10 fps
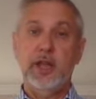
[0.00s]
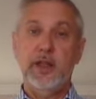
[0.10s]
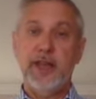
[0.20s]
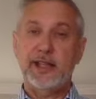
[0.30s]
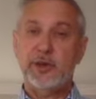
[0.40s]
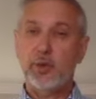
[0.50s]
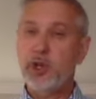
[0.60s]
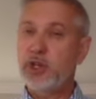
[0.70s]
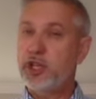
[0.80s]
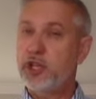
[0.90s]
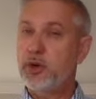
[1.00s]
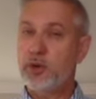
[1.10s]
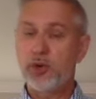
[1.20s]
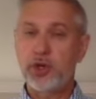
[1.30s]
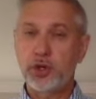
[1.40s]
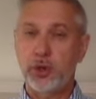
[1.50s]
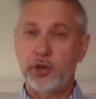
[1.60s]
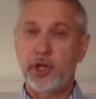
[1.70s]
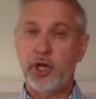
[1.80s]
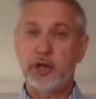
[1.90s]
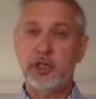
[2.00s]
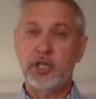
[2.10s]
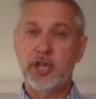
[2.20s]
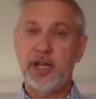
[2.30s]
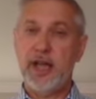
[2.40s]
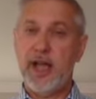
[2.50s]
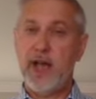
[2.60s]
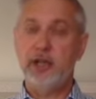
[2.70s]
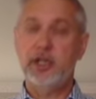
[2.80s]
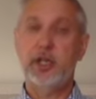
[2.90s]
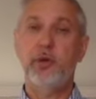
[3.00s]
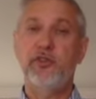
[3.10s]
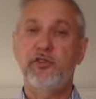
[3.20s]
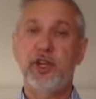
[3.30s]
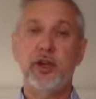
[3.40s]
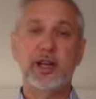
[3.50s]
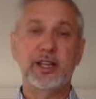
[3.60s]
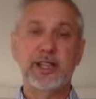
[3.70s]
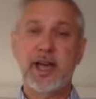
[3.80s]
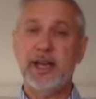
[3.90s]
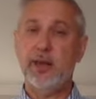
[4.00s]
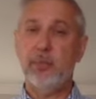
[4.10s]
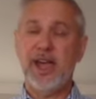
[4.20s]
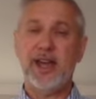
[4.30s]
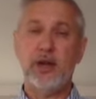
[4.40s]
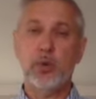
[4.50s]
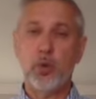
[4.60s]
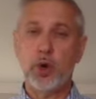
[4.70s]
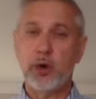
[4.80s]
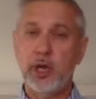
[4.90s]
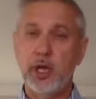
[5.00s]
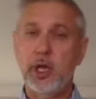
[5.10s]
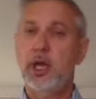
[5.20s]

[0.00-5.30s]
That's really crucial to understanding how to deal with fear, anxiety, panic, worry,